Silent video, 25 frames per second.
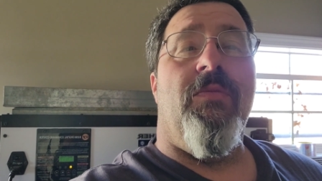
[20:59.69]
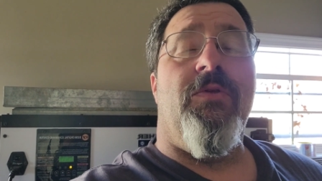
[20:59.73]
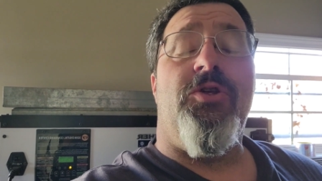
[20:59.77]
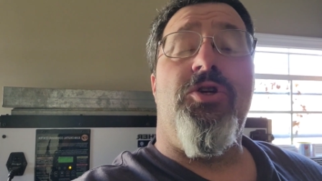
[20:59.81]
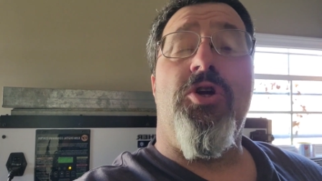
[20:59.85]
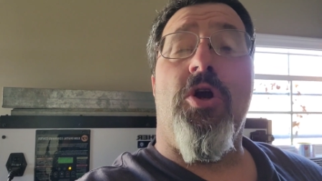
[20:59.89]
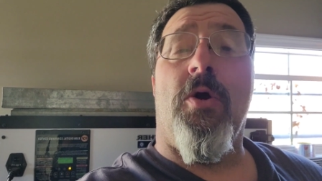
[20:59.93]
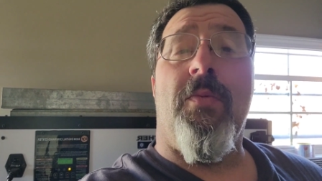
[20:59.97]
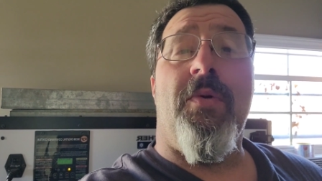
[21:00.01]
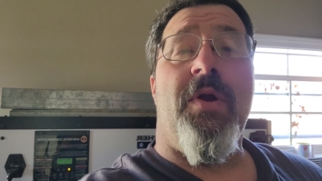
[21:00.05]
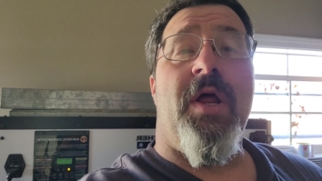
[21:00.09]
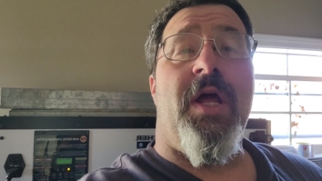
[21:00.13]

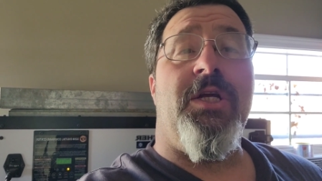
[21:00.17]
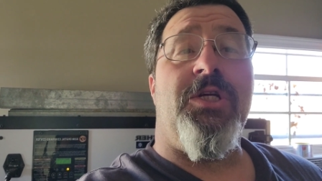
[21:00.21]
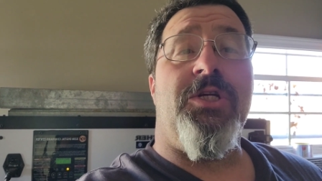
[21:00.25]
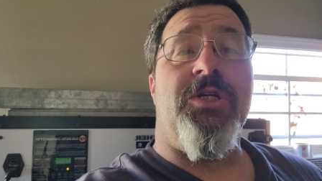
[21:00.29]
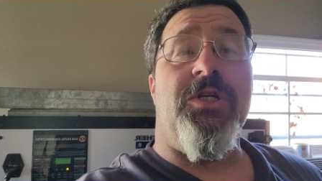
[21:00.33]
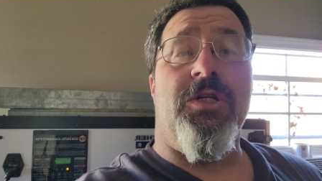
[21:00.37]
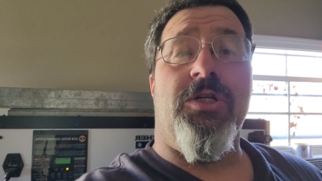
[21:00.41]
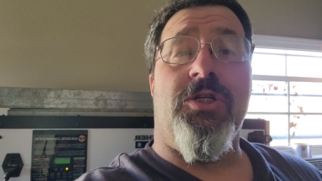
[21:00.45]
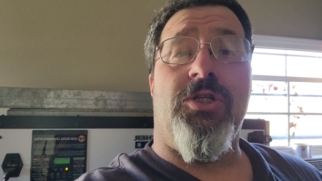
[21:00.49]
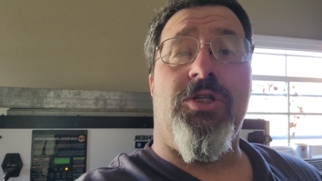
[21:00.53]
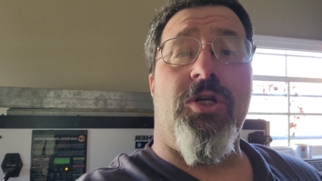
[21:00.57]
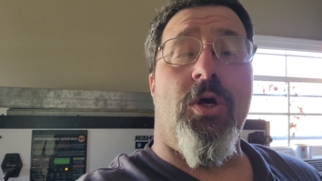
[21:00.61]

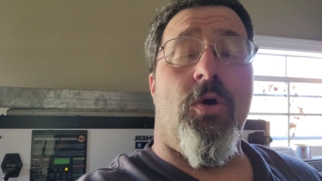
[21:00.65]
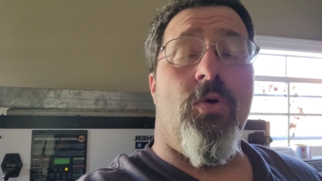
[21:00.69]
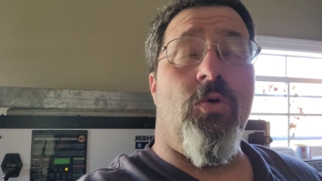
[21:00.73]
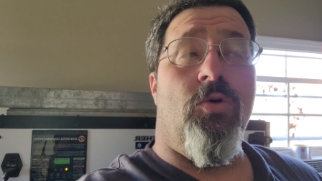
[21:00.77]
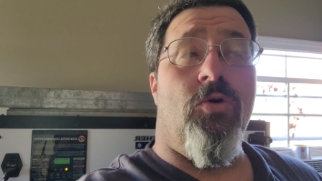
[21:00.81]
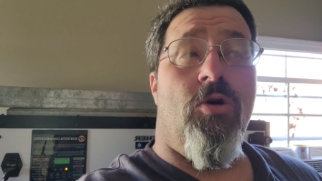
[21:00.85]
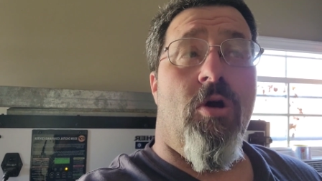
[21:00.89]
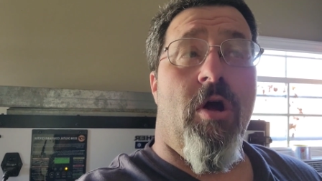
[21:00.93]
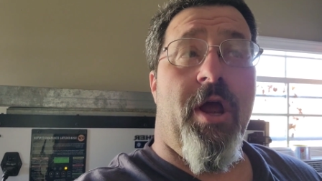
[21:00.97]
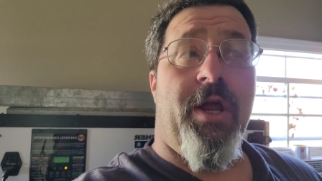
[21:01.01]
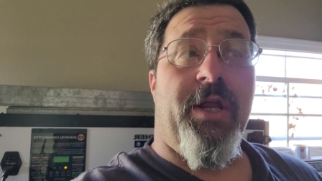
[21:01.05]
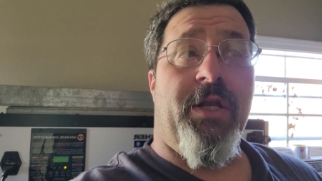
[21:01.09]
Germination is so
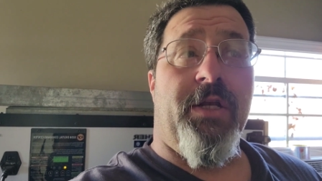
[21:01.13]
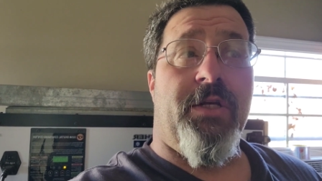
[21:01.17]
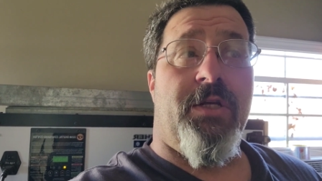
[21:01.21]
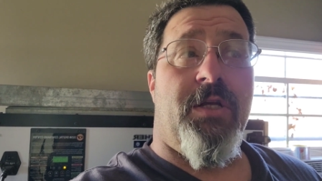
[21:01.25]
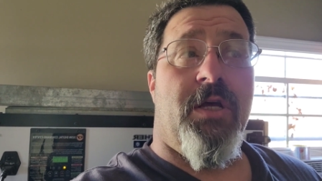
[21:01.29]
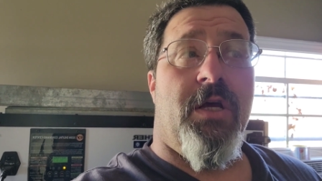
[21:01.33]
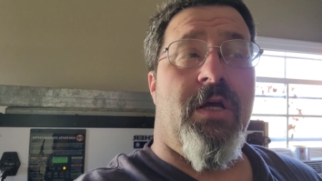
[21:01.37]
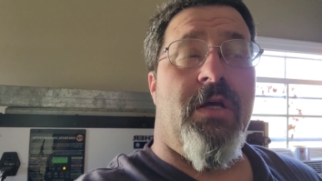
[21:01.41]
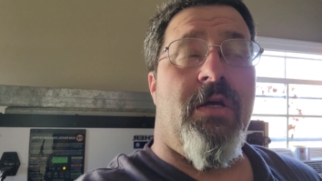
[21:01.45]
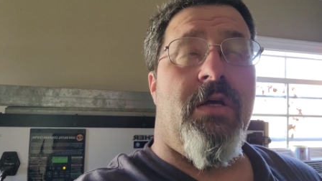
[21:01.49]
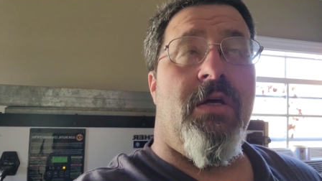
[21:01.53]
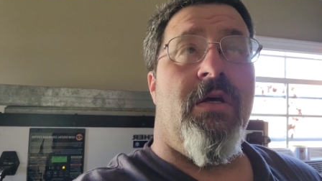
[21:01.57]

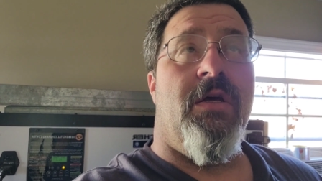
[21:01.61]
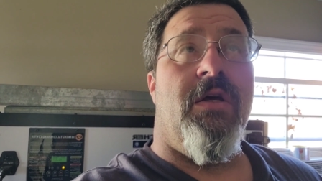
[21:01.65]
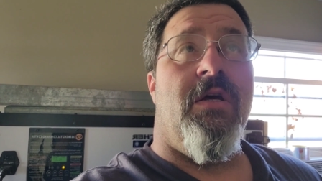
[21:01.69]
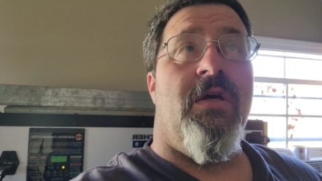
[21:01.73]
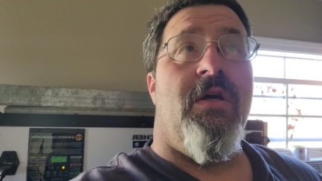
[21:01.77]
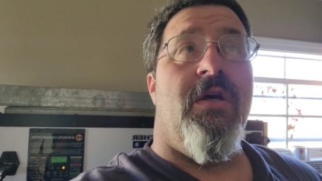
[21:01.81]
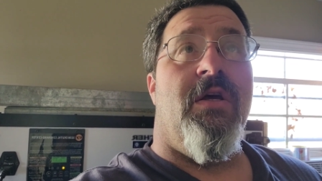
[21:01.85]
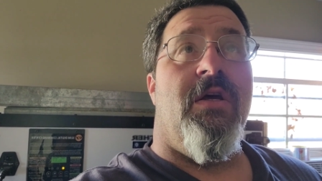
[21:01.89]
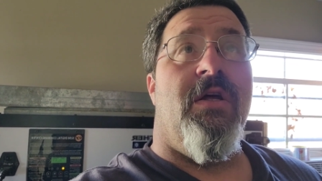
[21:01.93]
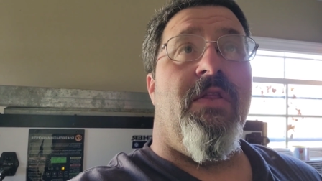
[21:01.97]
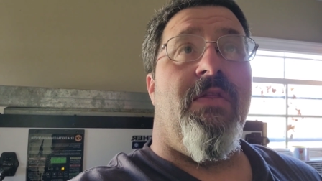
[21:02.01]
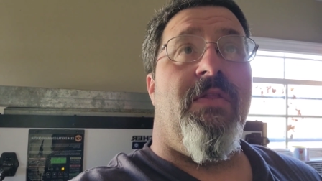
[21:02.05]
great
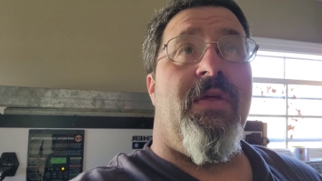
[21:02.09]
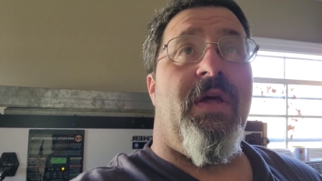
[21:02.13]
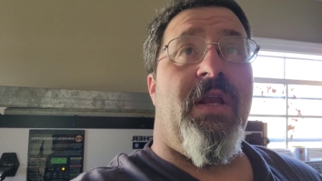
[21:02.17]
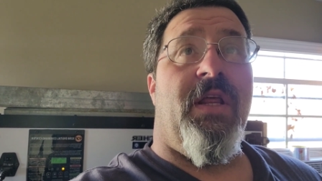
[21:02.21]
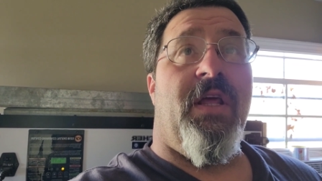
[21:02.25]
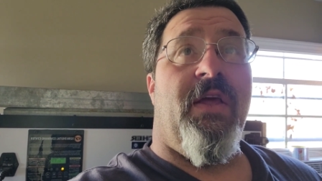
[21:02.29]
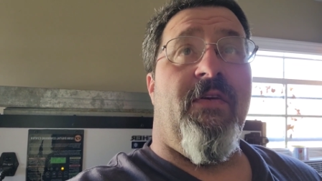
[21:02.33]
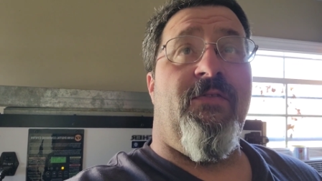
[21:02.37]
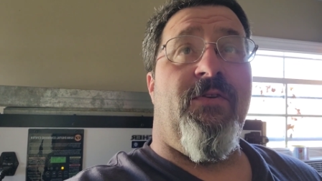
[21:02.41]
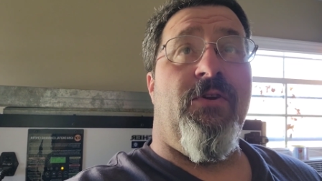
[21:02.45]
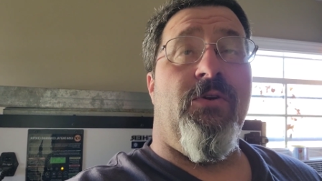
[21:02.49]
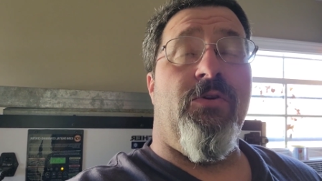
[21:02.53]
that
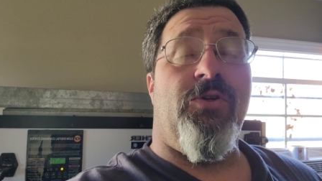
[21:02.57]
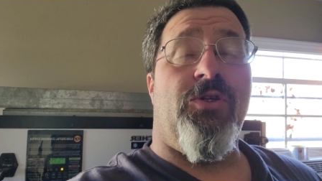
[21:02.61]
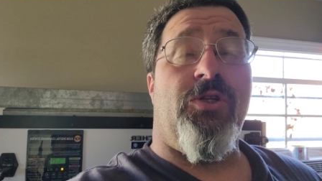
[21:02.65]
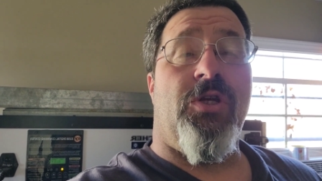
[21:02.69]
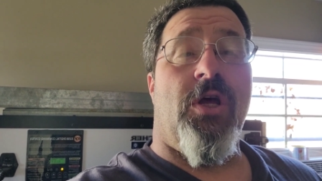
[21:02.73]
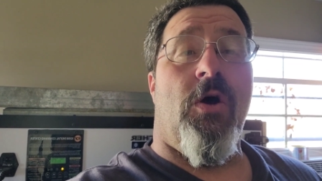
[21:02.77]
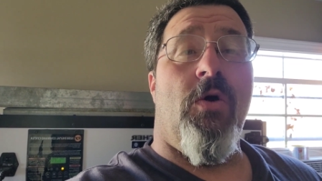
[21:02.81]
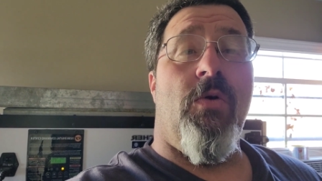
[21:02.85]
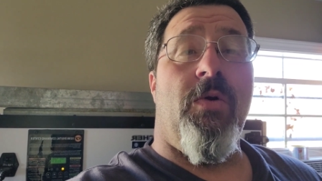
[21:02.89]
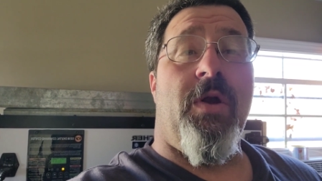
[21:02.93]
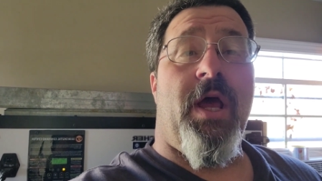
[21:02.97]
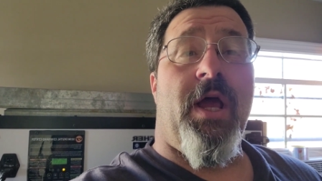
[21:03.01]
if you
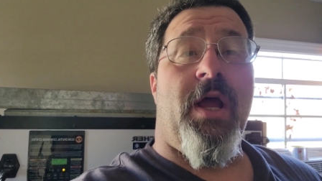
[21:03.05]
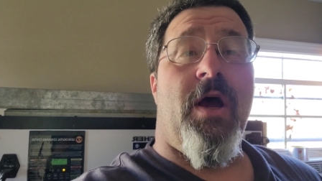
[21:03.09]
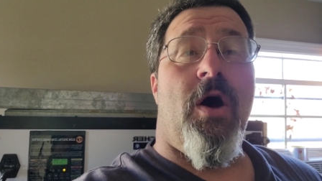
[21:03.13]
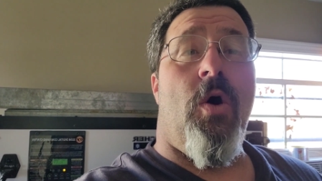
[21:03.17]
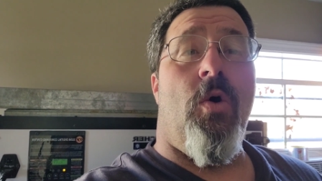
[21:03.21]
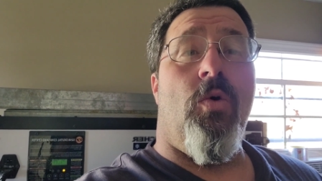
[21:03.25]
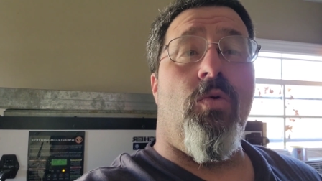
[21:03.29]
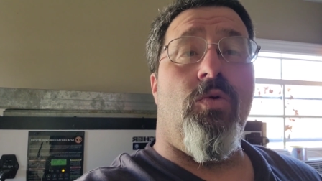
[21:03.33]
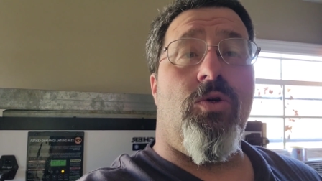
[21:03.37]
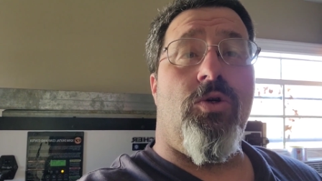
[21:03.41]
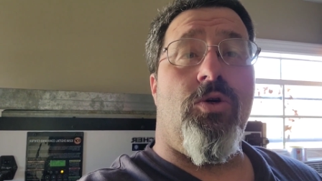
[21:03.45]
sowed a whole